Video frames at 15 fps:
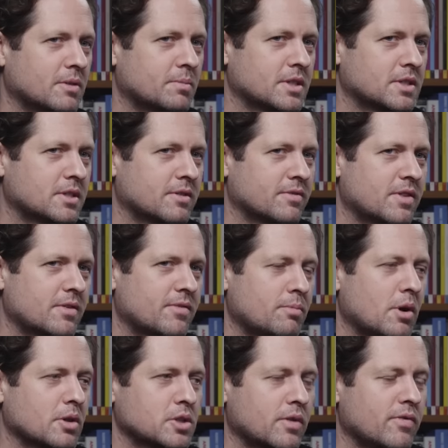much of the
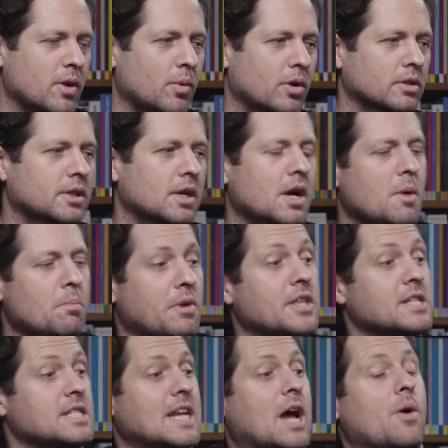post-Soviet world. But
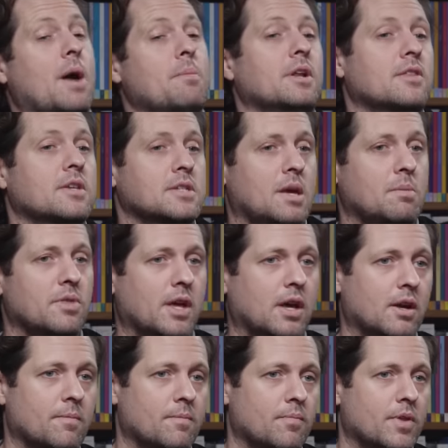this is now happening the same
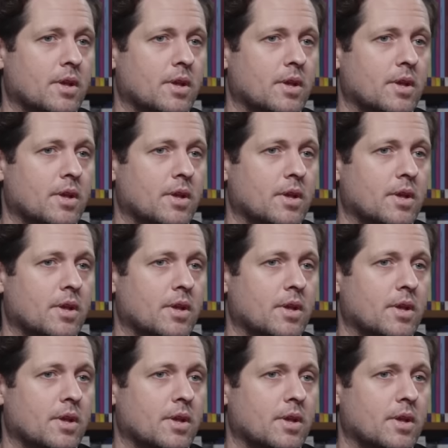thing.